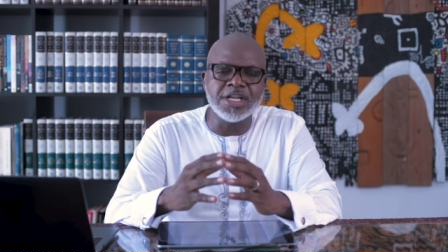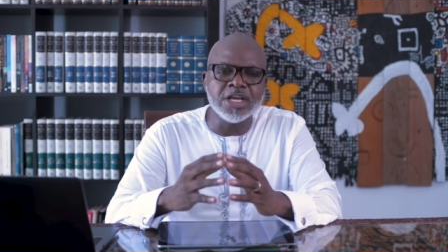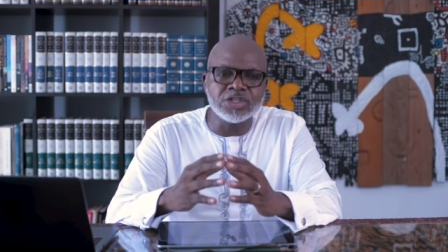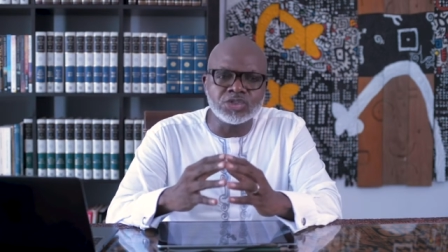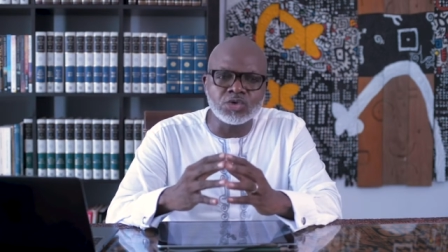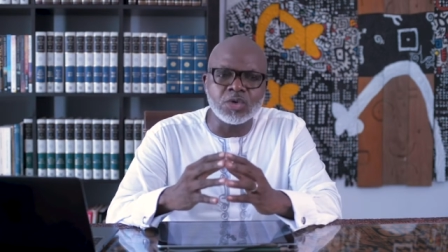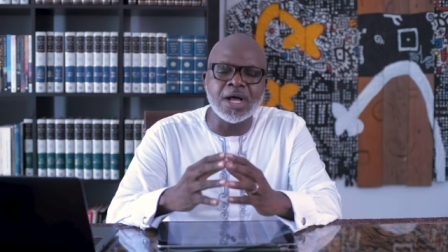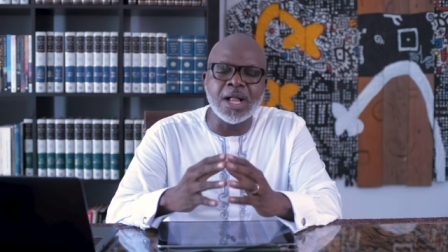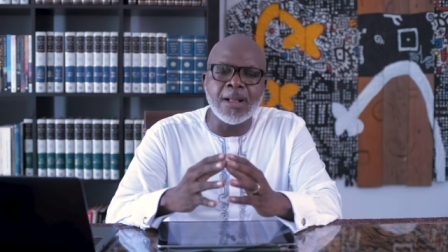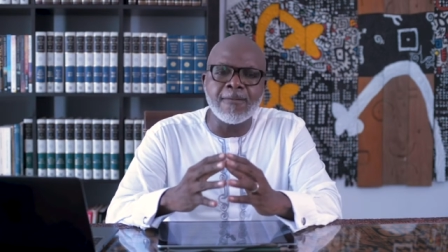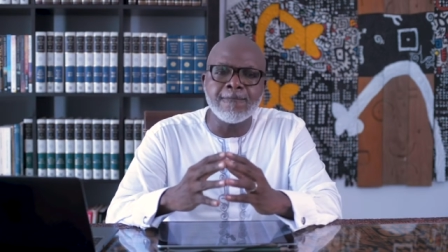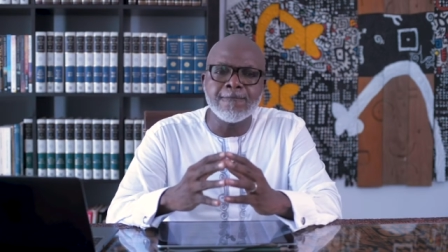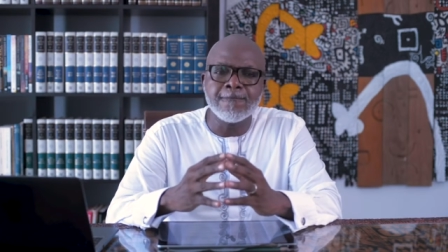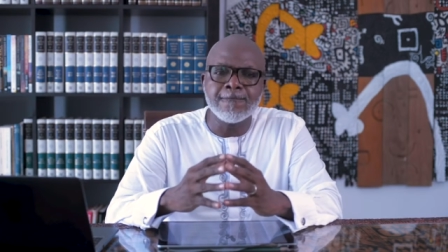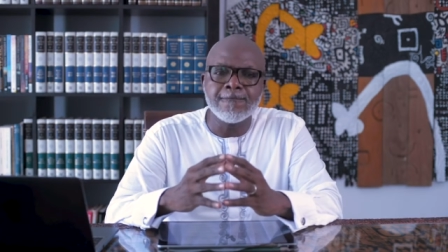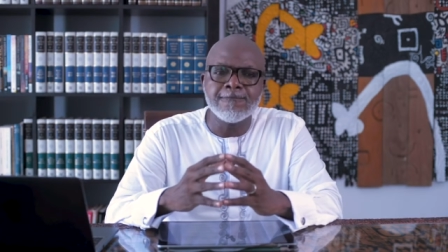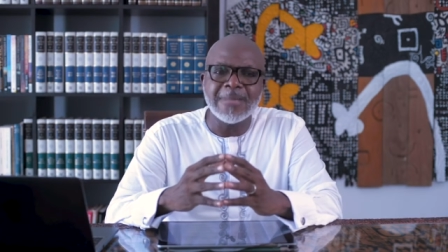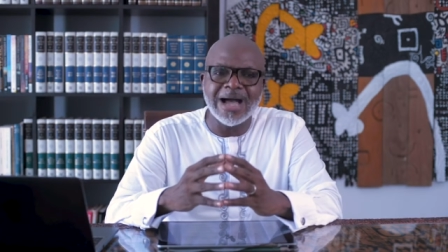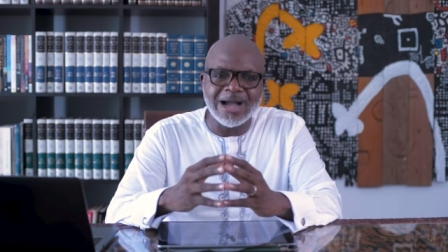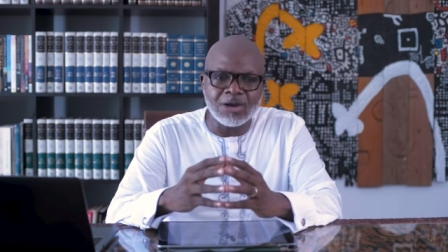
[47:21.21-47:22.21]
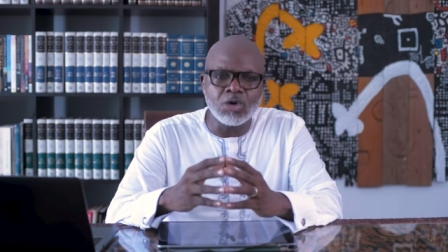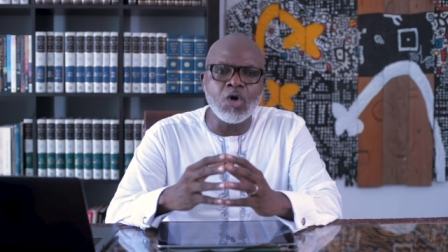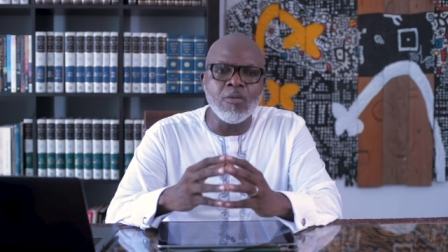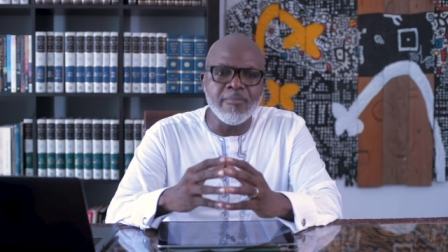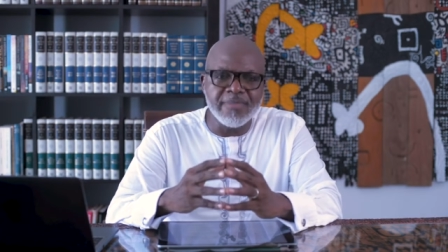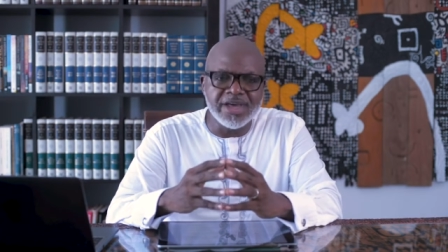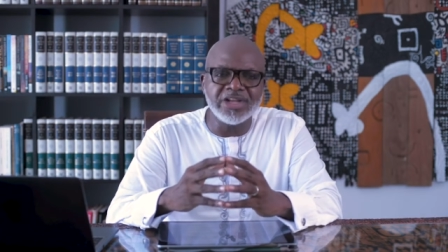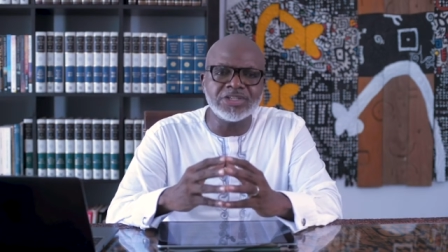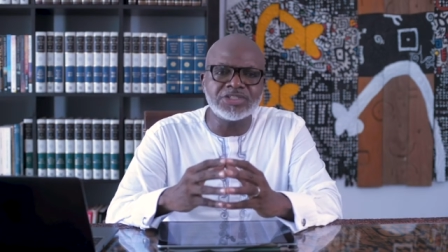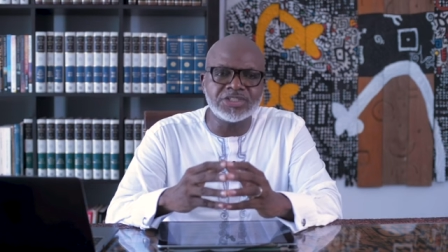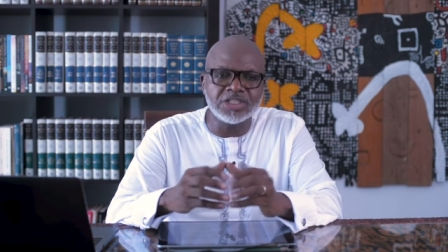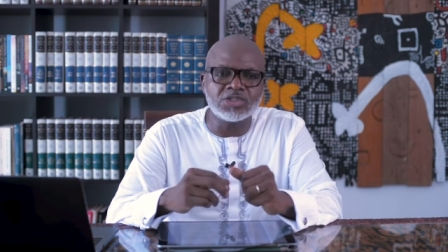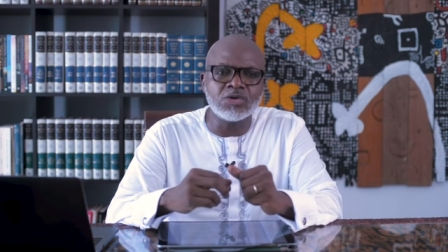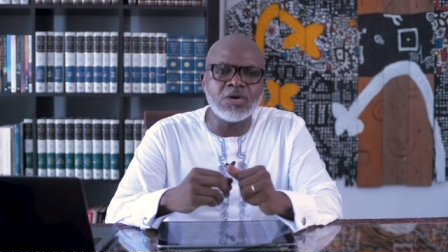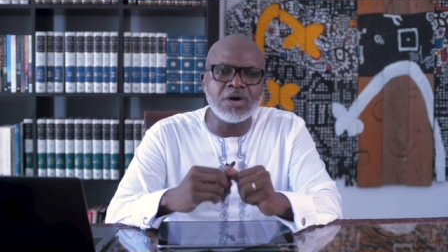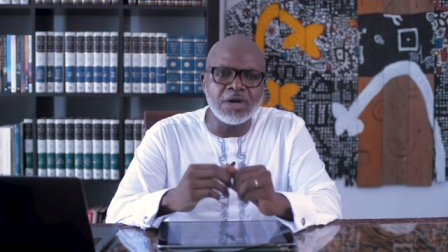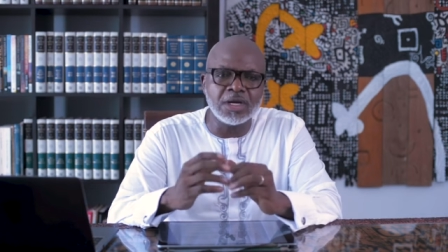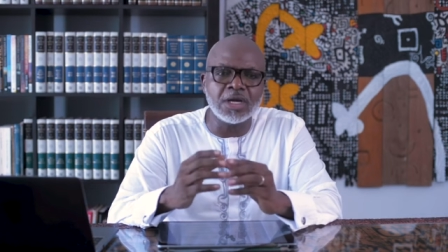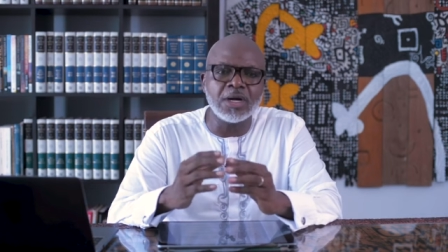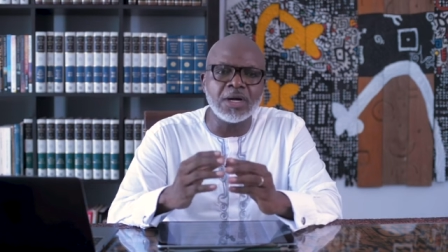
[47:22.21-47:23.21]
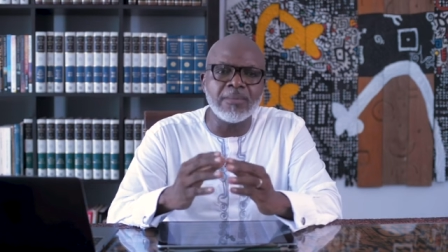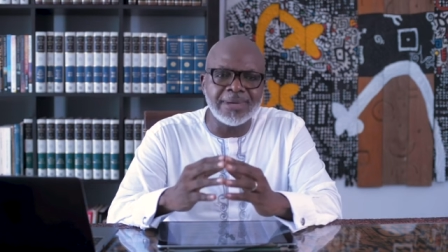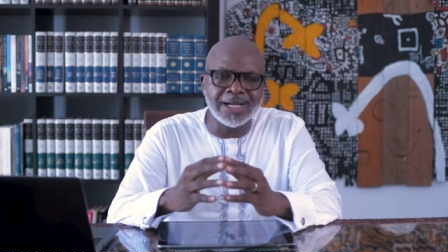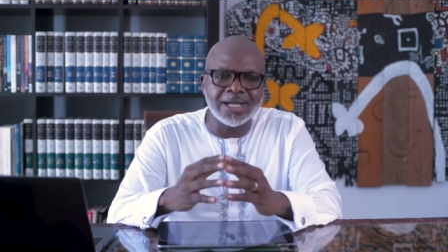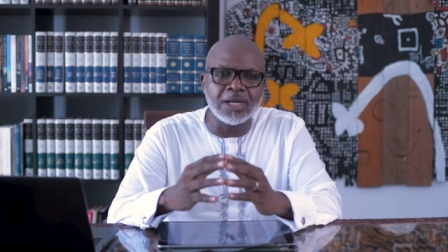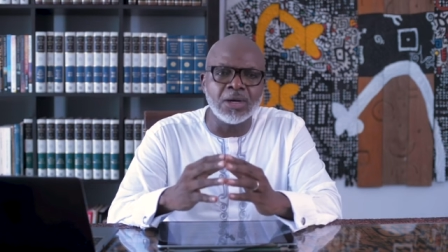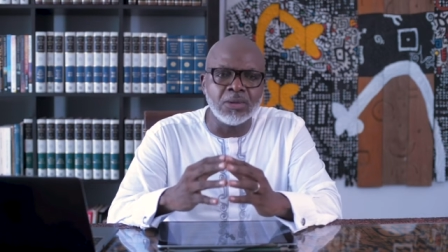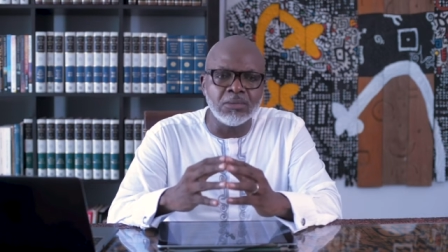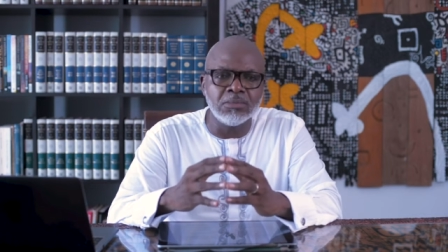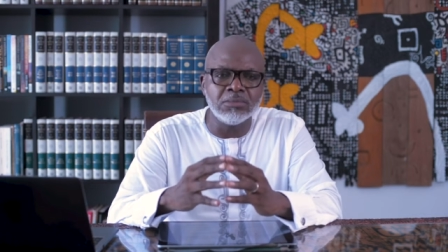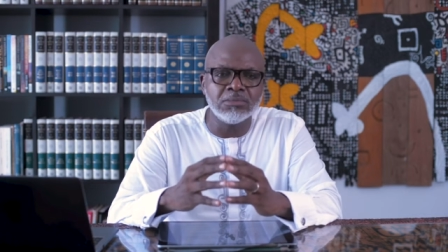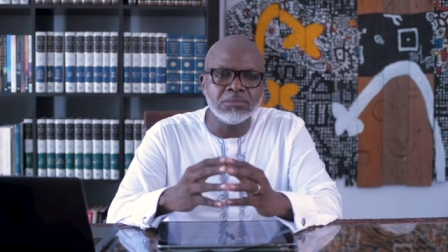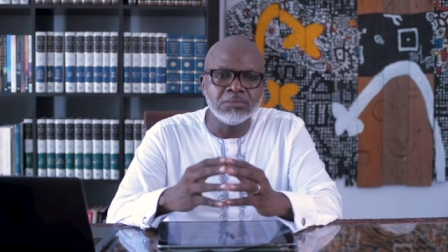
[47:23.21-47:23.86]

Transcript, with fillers: Israel, and go minister to her and come back home.